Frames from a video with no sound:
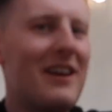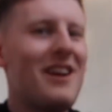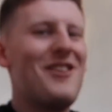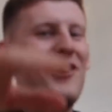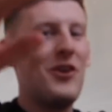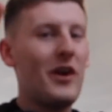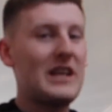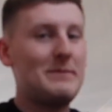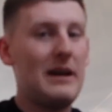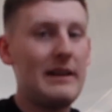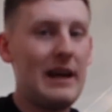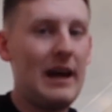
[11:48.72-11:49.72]
I did not
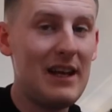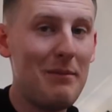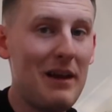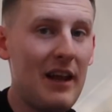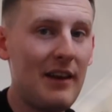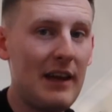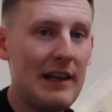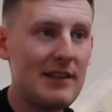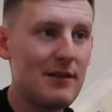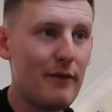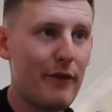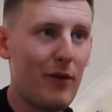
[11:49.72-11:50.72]
expect that in a million years
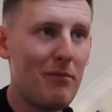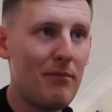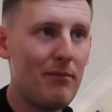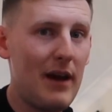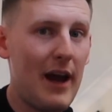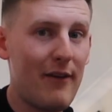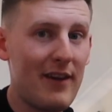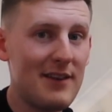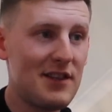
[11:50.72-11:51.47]
from Erin.